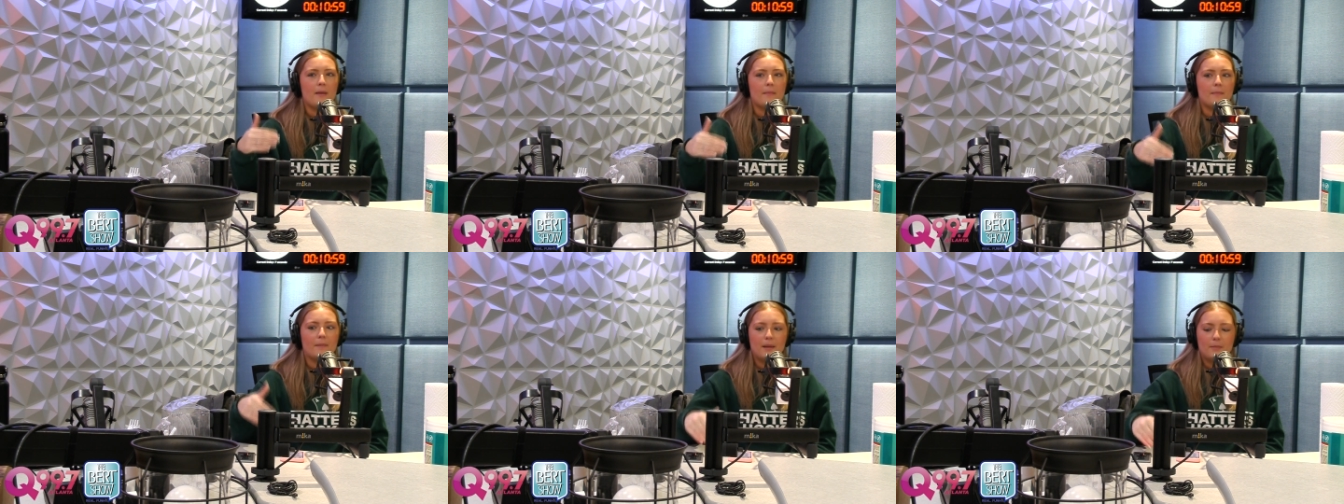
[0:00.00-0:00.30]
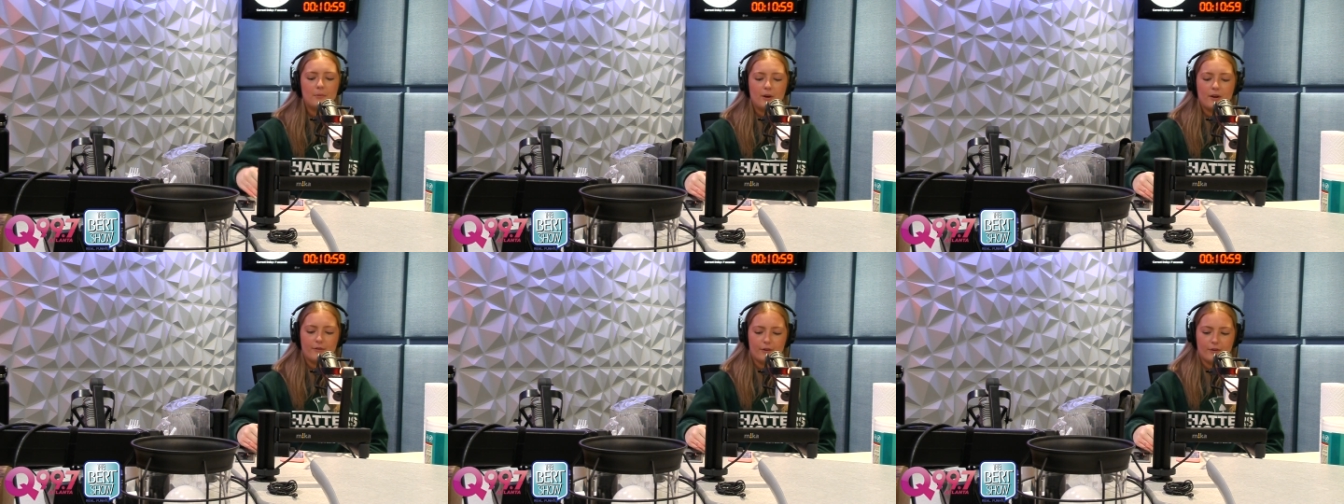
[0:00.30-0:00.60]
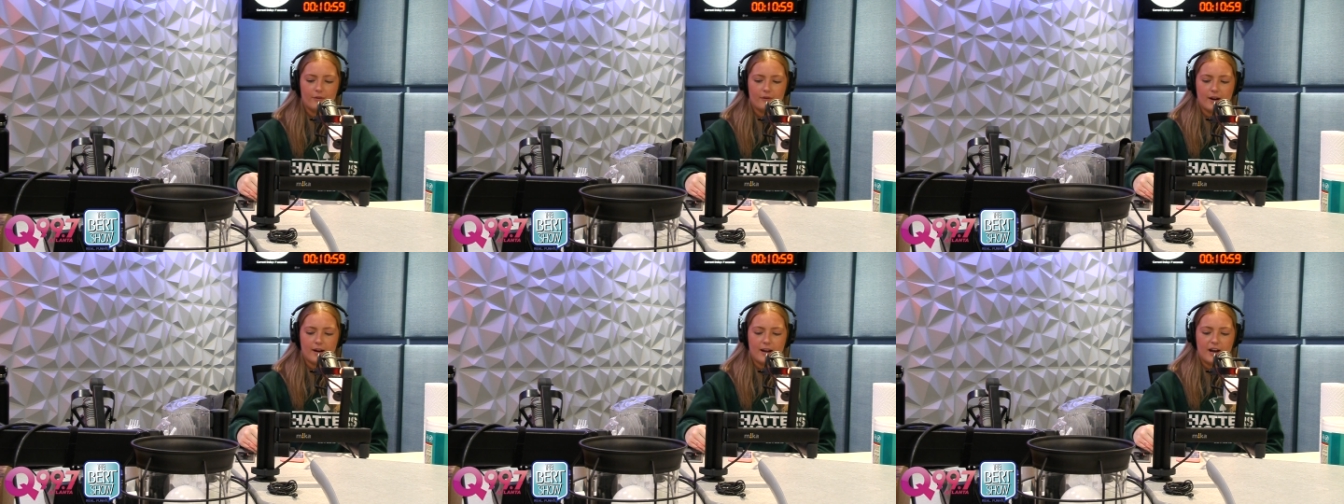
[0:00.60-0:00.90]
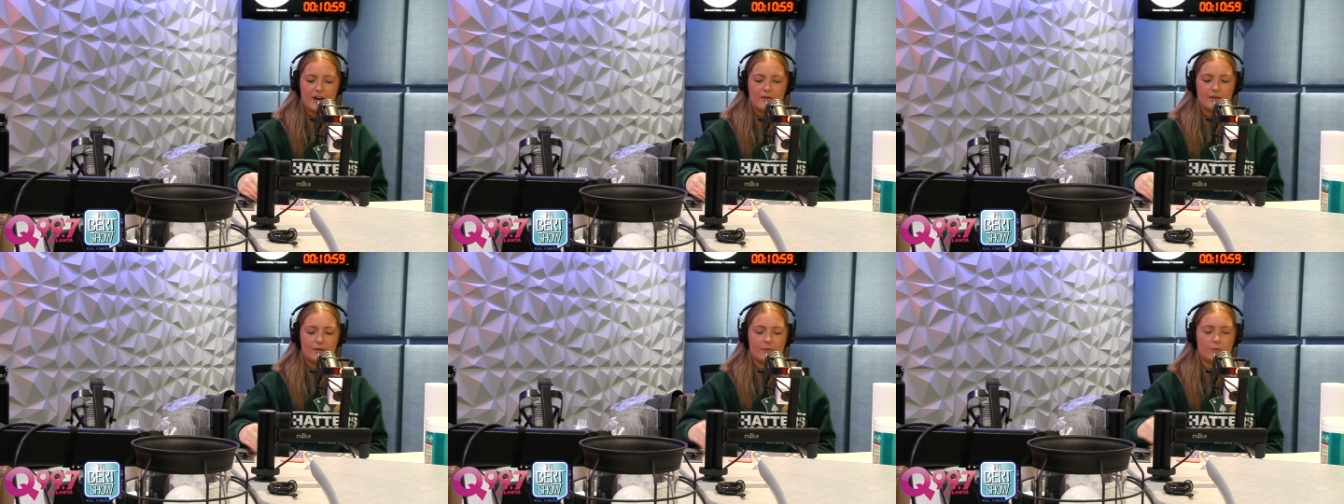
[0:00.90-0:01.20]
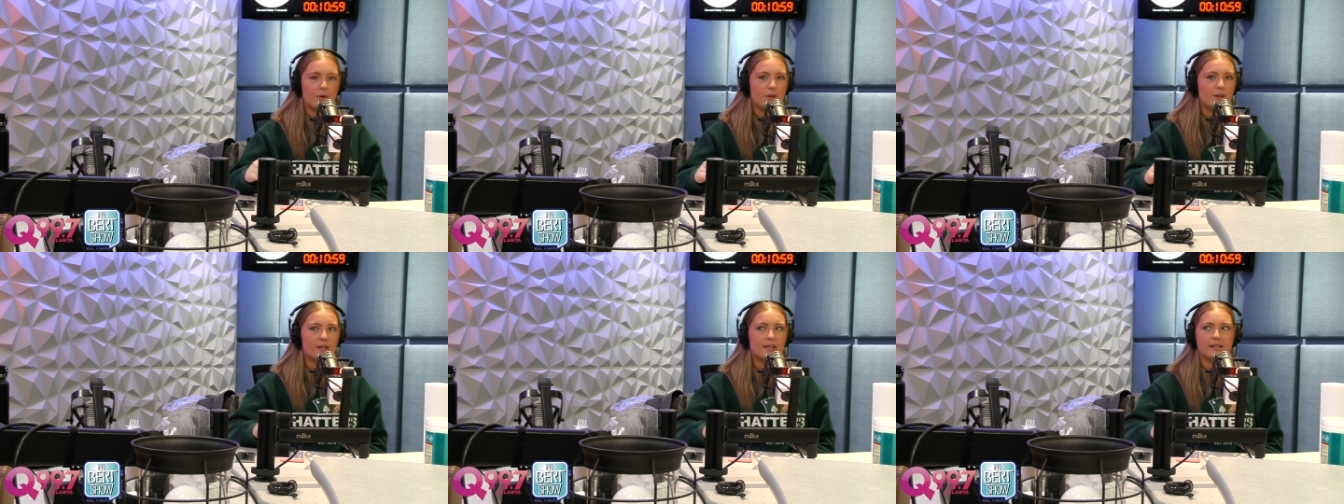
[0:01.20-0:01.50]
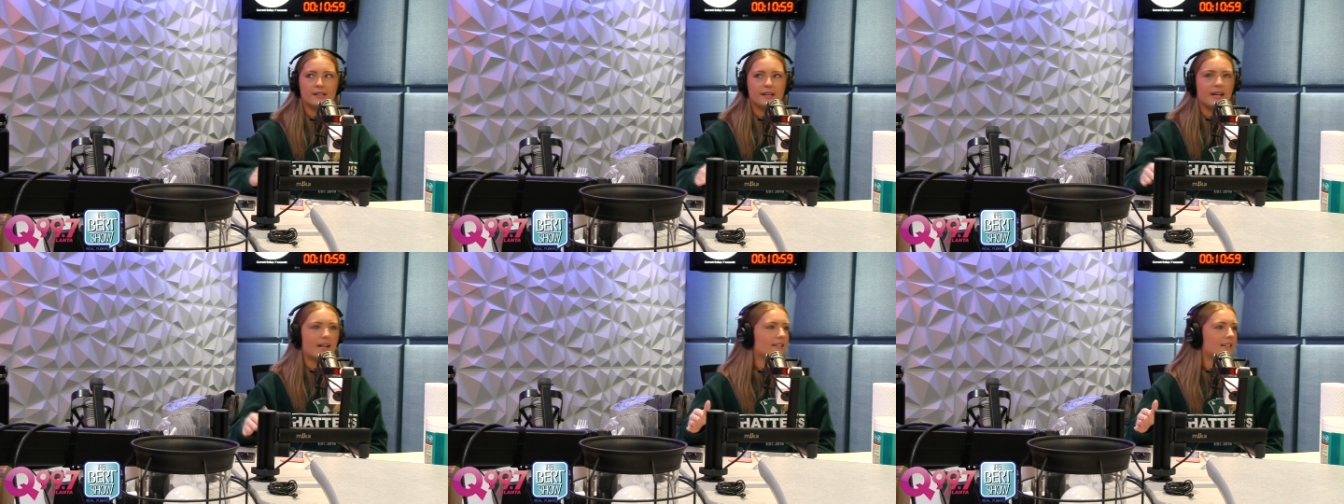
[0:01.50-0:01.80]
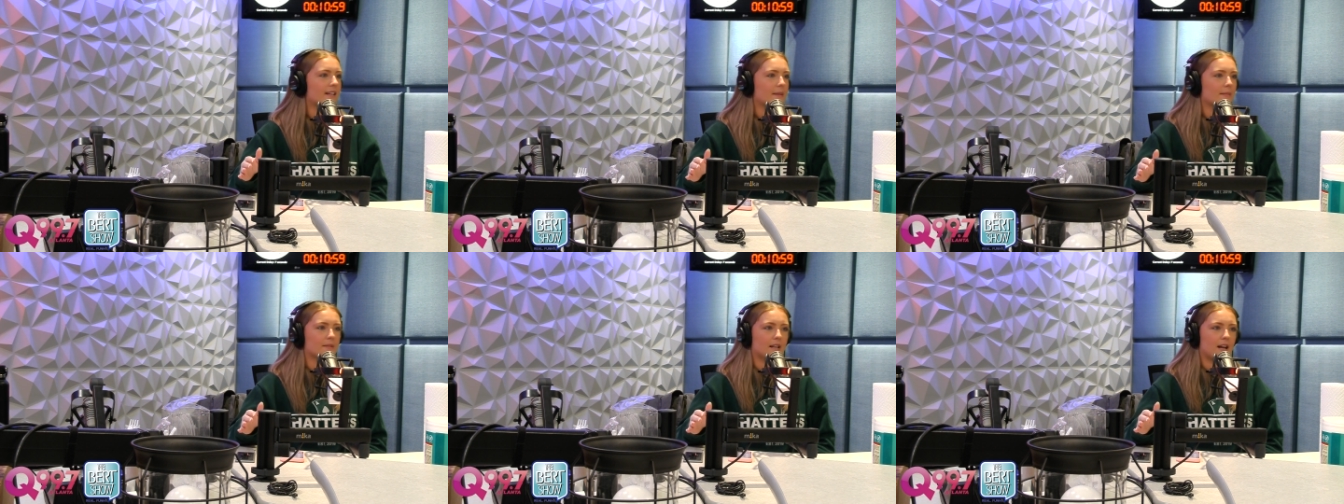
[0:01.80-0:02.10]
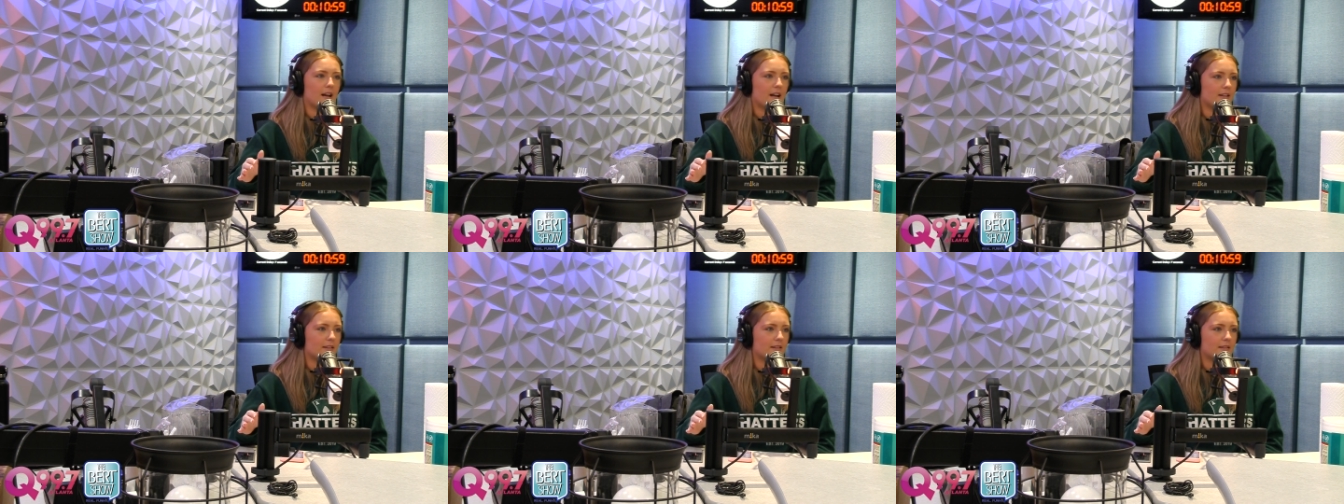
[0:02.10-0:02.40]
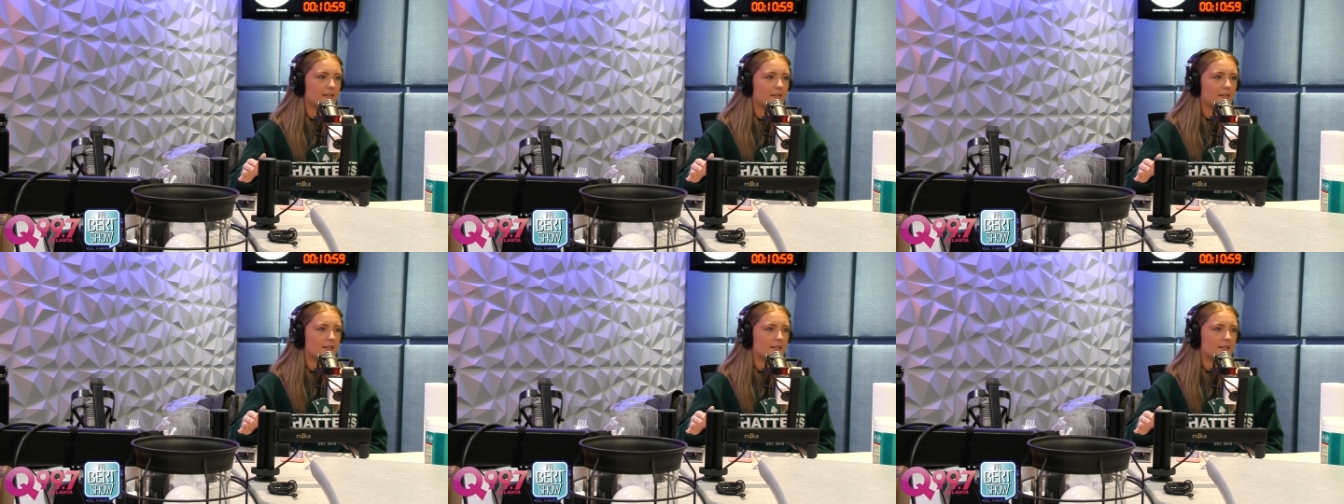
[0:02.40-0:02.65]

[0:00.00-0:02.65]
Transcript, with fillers: My boyfriend right now, we're the exact same size. Oh